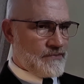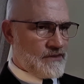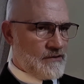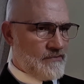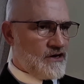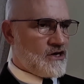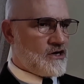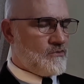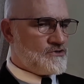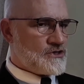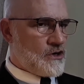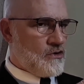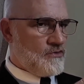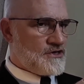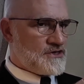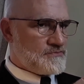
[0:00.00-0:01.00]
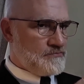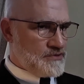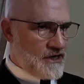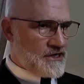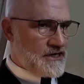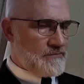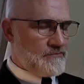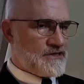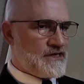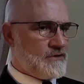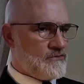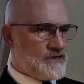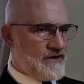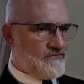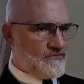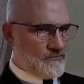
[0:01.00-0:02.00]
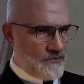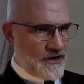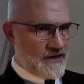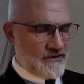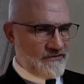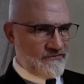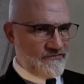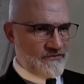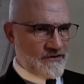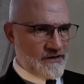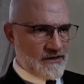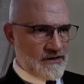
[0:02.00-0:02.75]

America was always bloody, but they were never brave.